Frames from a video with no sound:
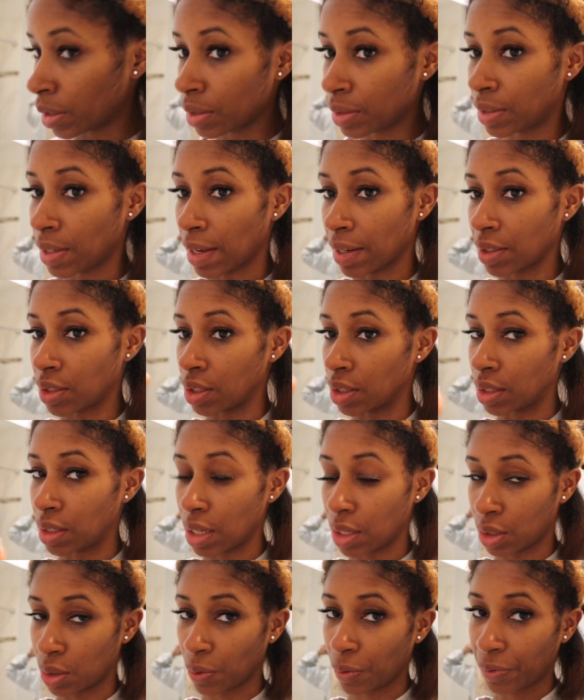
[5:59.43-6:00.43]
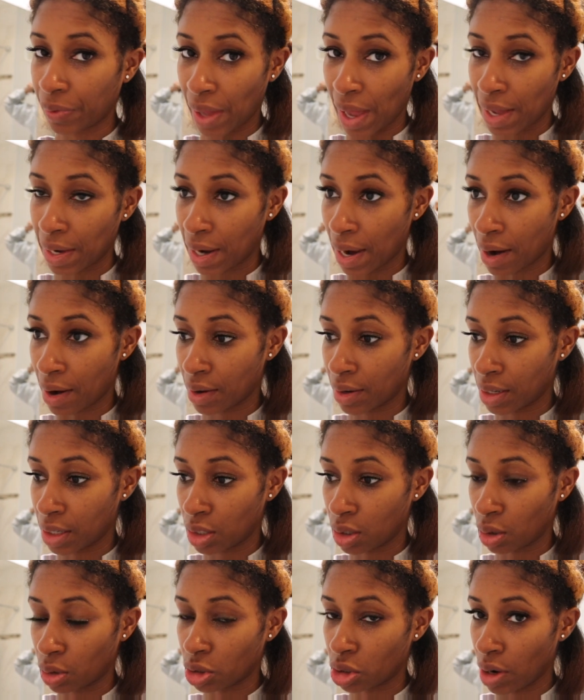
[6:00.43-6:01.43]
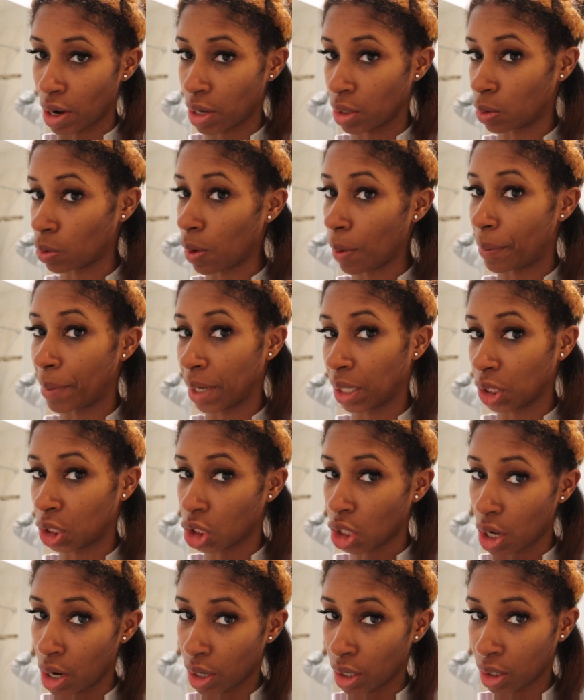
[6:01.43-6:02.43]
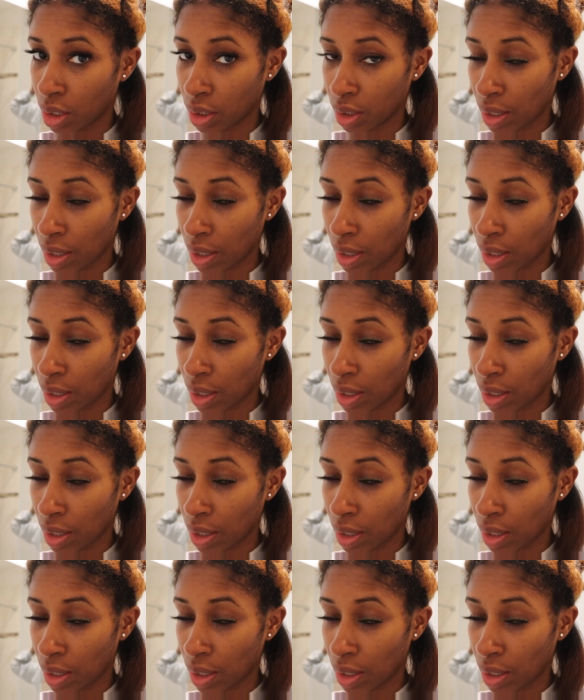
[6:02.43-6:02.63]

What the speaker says: sections that you're flat ironing. Don't try and do a big chunk